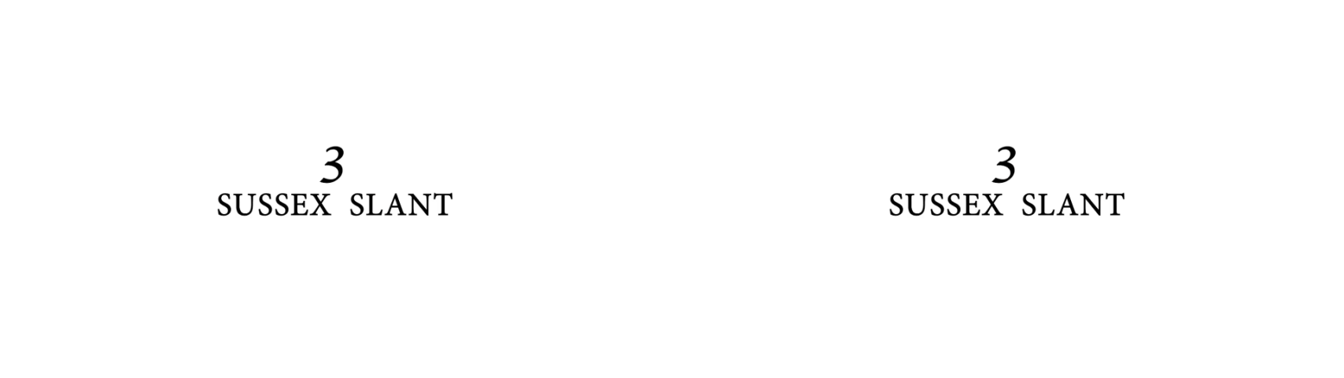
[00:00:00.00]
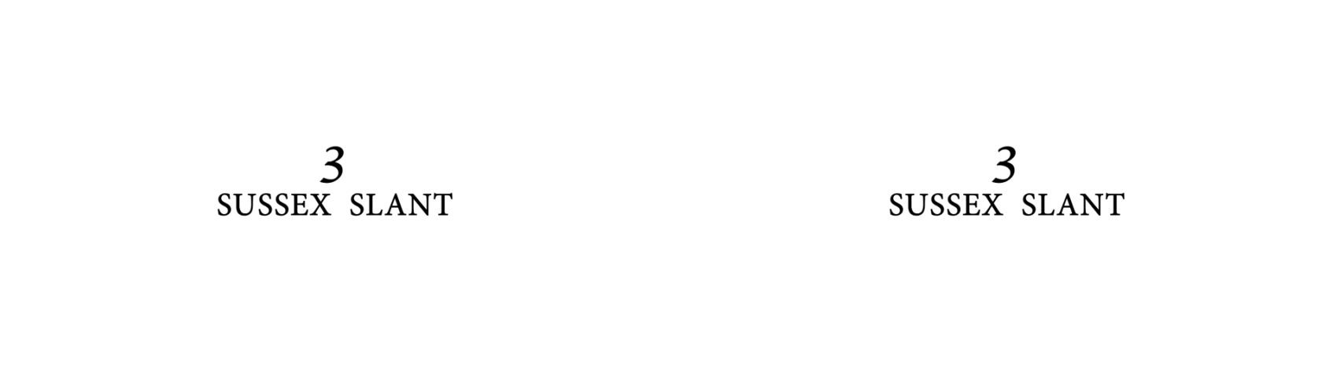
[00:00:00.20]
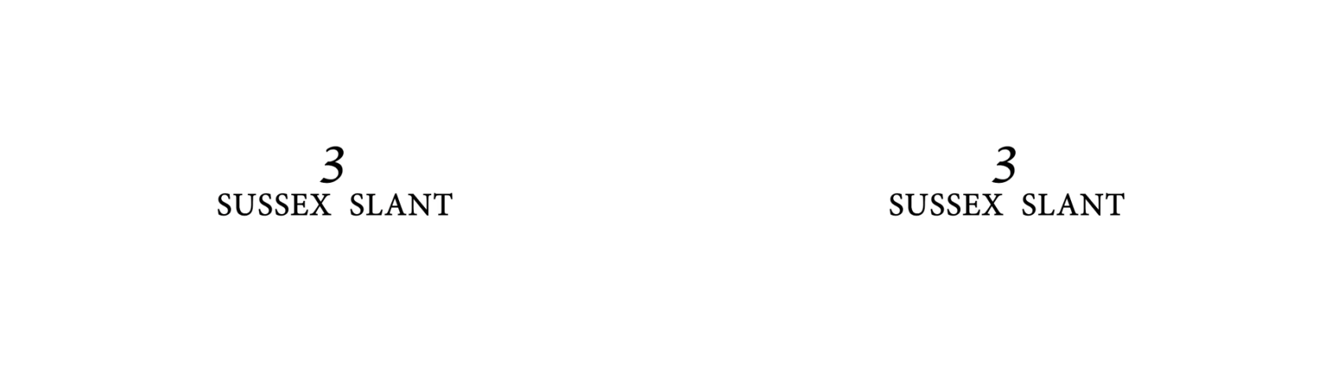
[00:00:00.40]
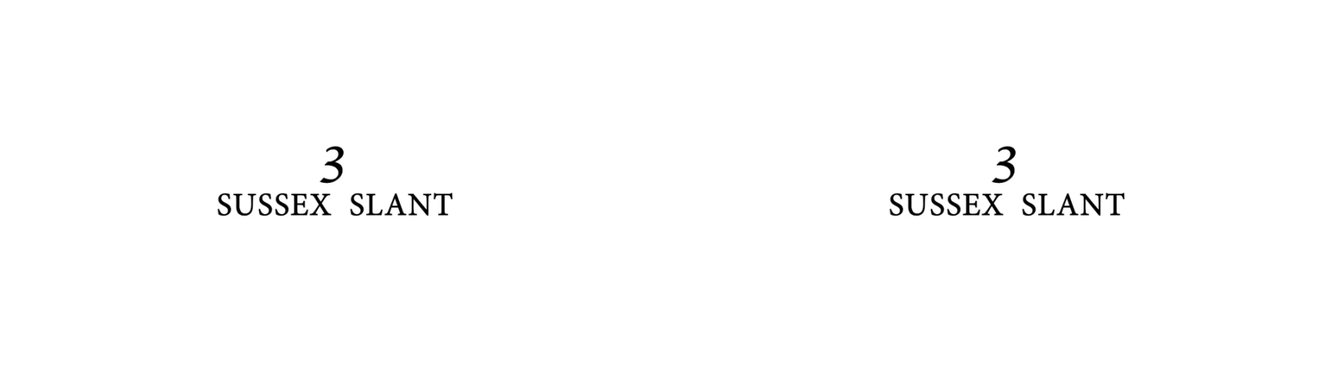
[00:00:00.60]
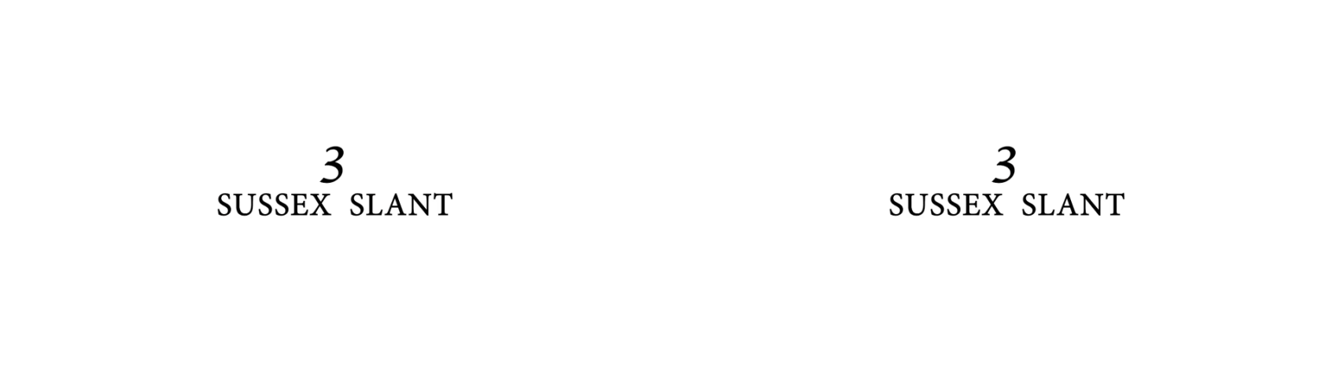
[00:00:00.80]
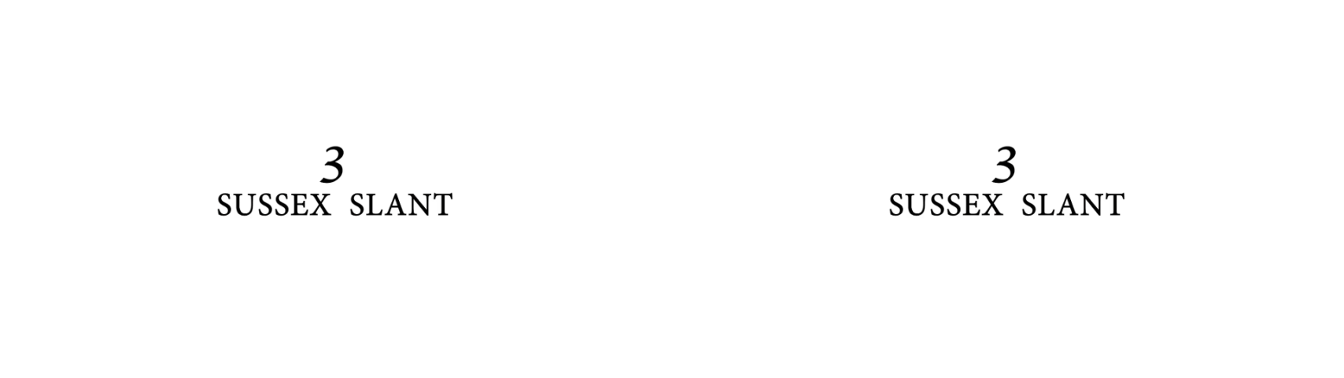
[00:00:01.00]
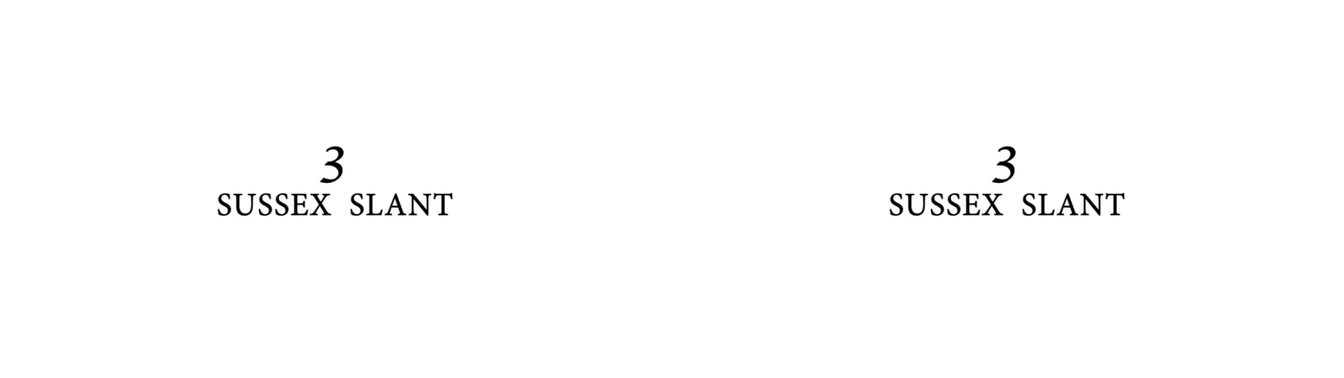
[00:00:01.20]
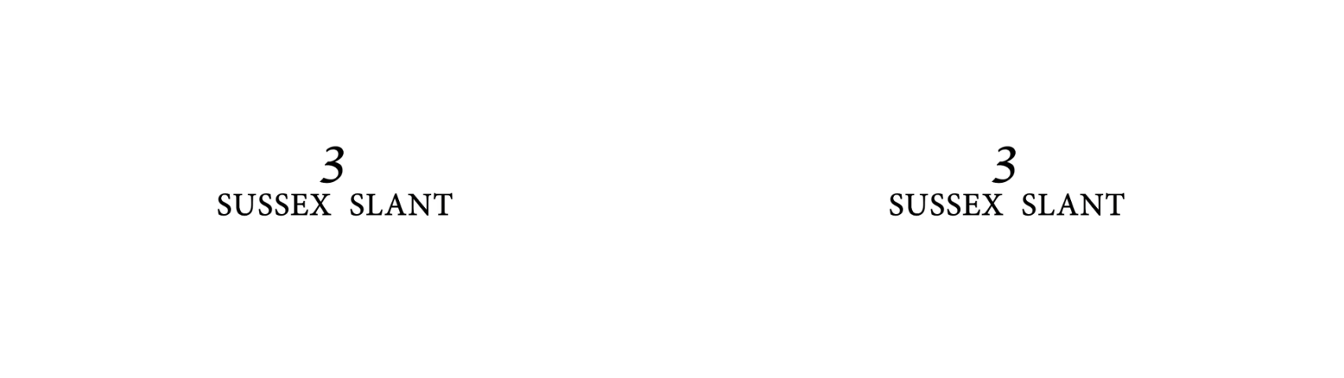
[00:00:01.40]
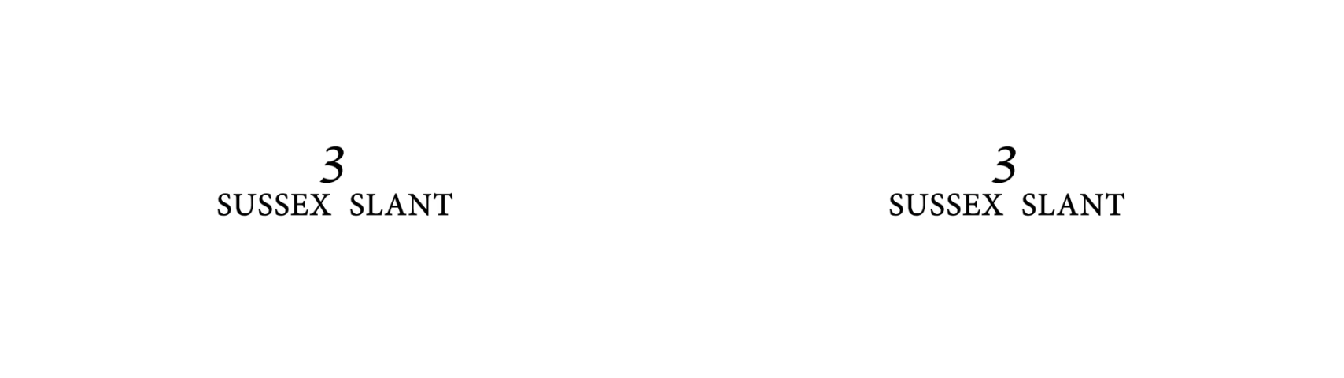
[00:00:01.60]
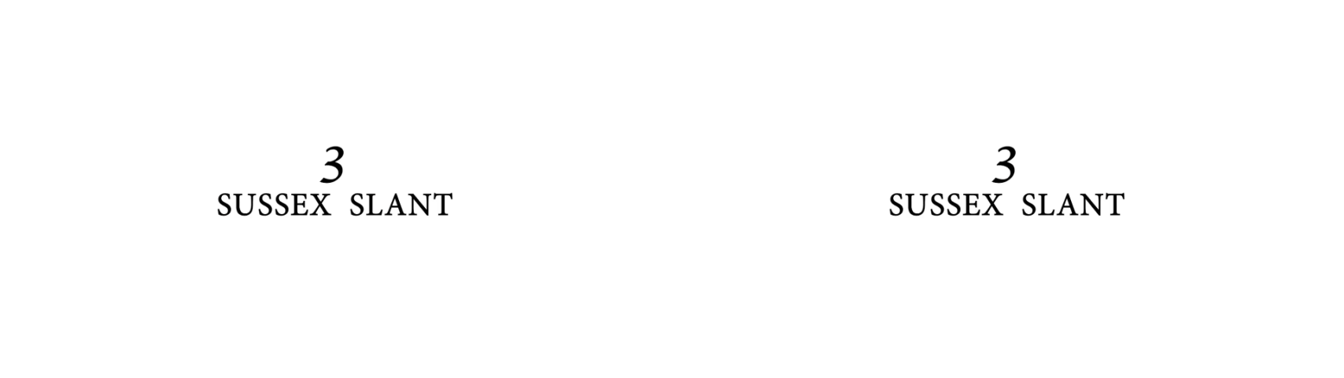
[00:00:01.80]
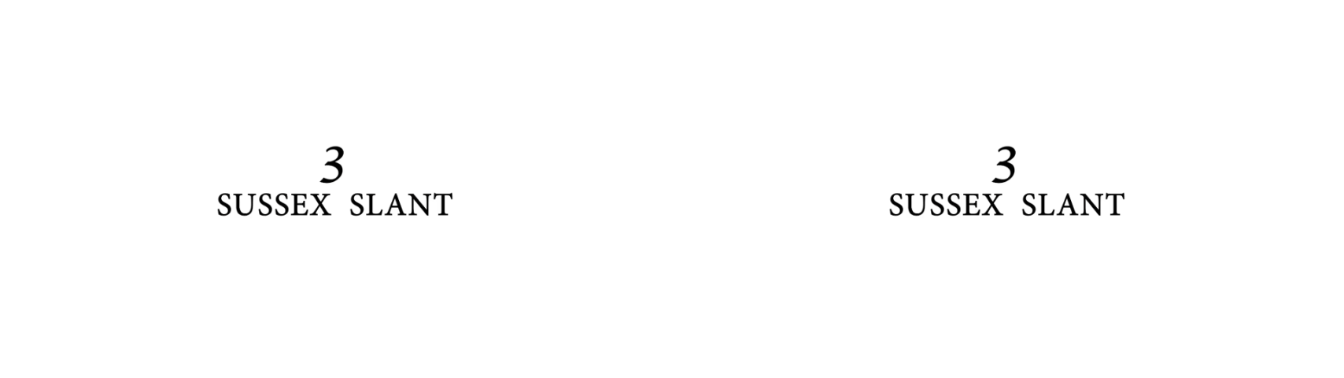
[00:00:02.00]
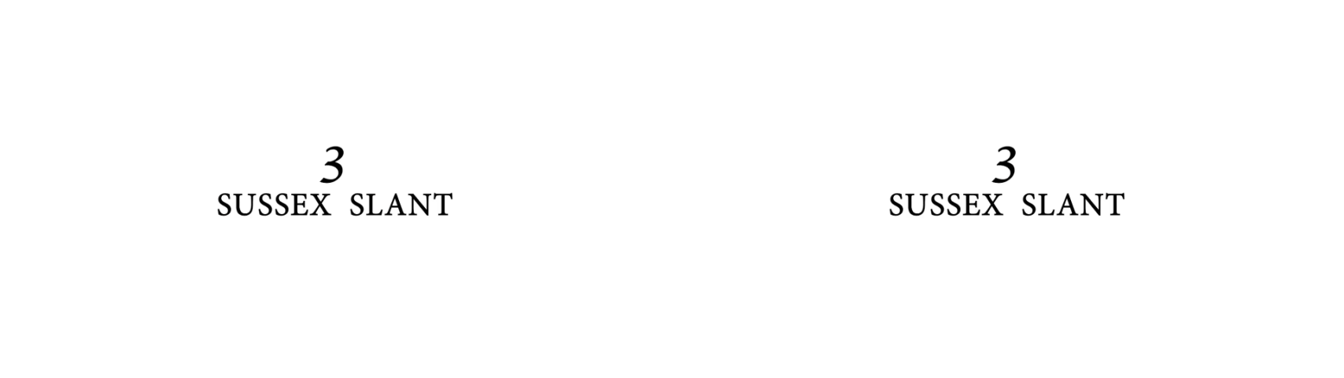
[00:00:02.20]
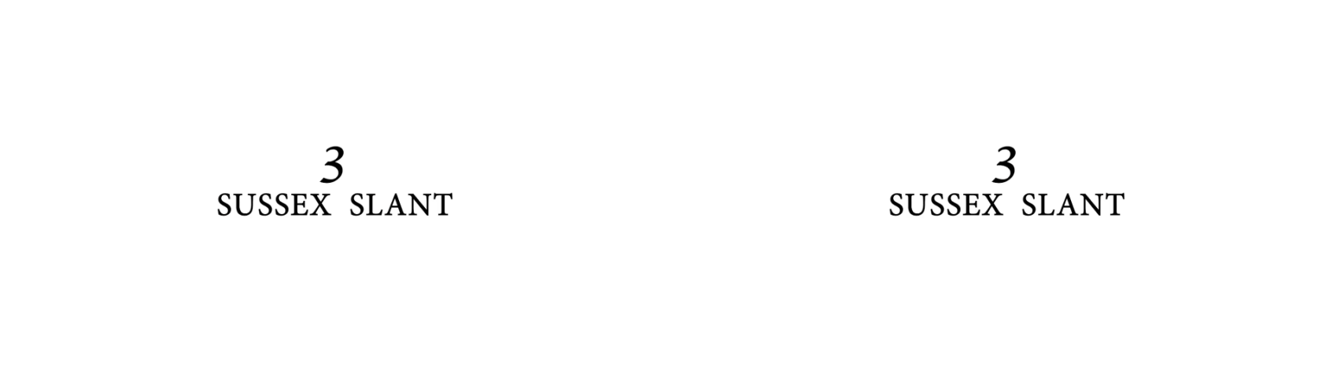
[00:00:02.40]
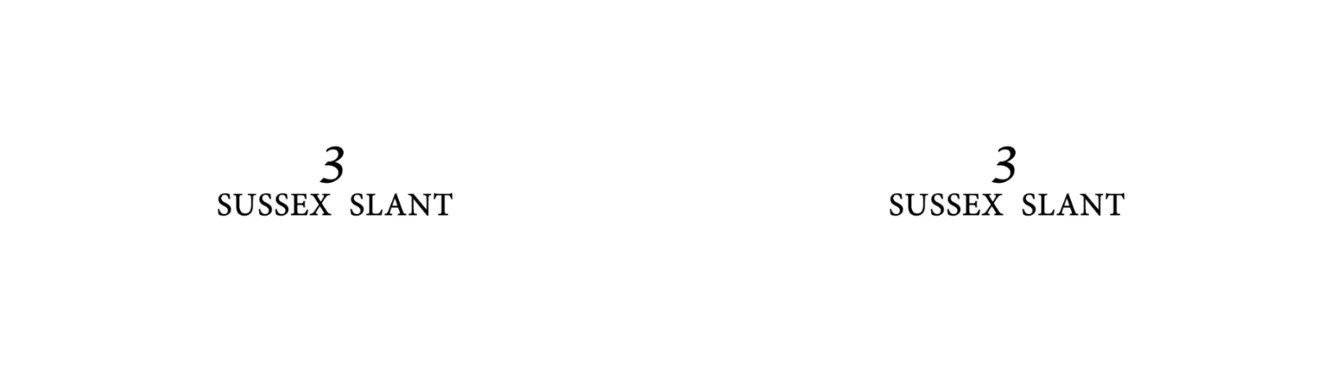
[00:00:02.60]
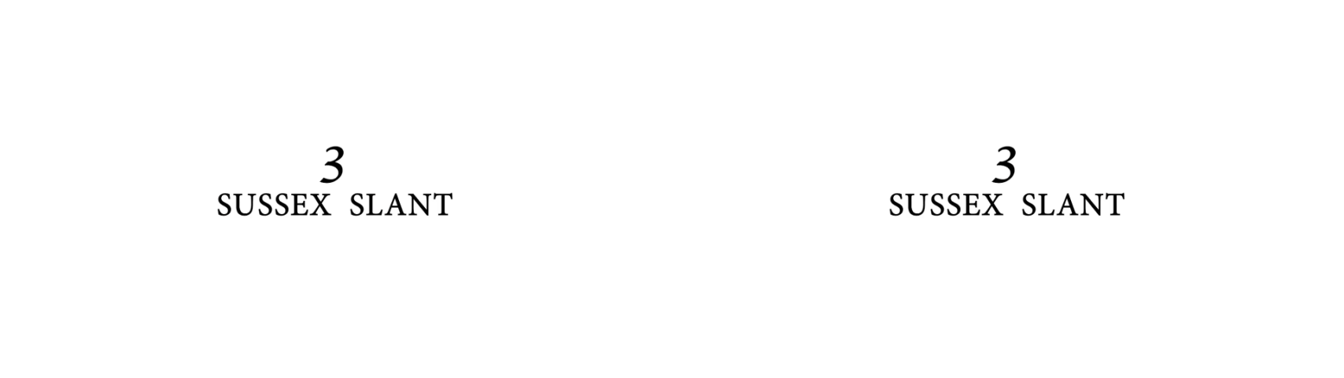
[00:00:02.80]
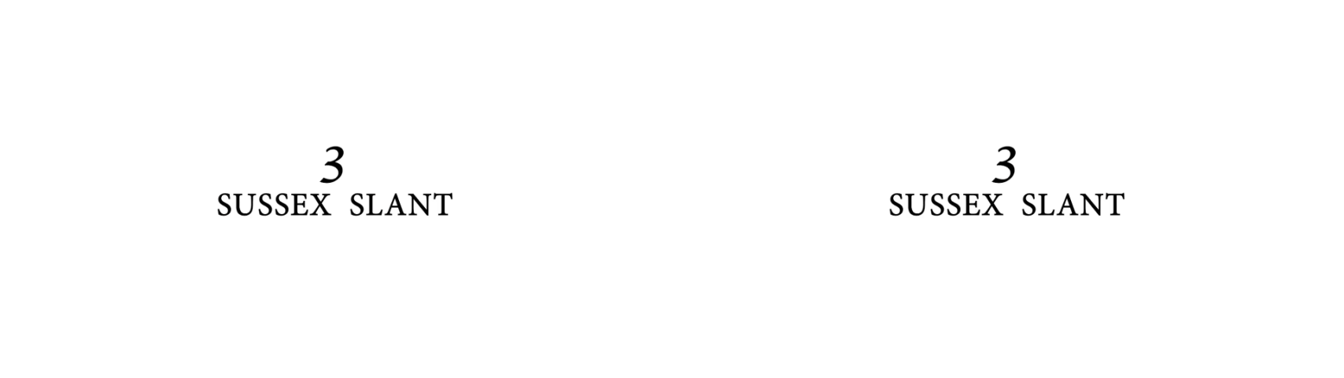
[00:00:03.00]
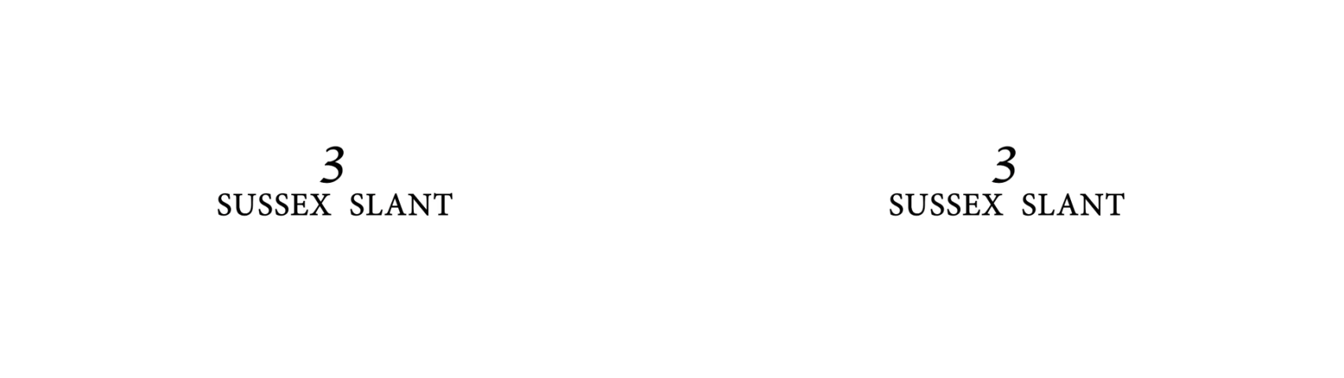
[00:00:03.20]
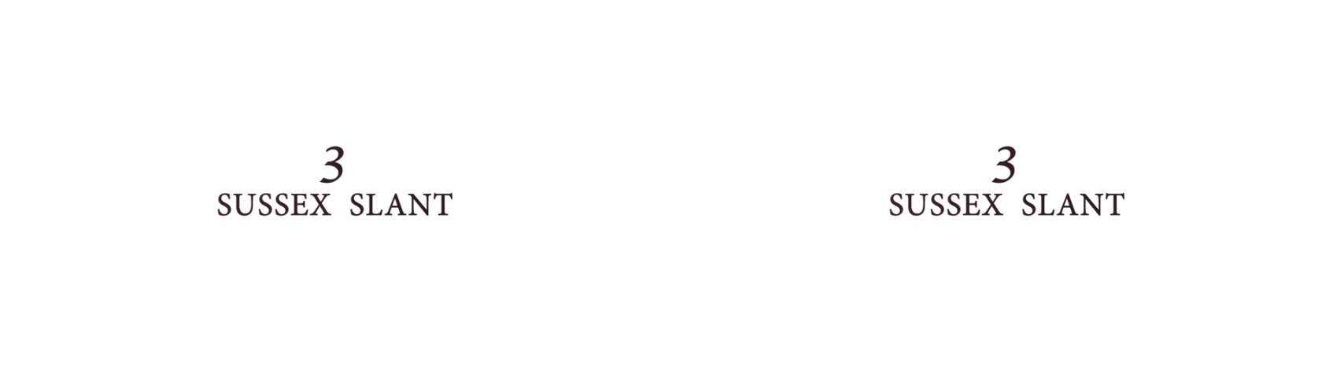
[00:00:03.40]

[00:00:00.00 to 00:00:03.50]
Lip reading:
Nobody's mouth can be seen.